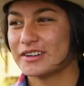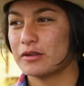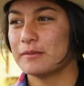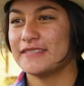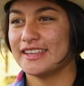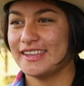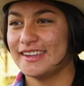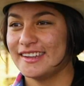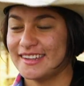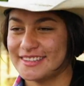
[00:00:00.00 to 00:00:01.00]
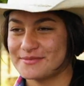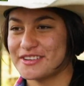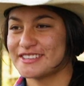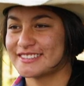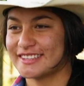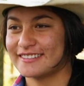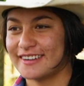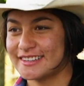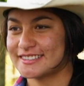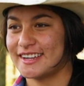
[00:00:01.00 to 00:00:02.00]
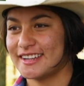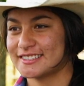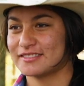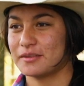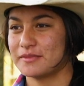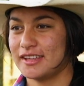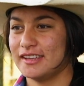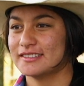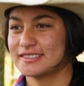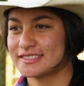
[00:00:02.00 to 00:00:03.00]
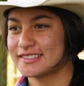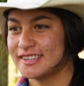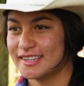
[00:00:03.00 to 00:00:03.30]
rope the head, and the person on the right side has to rope the heels.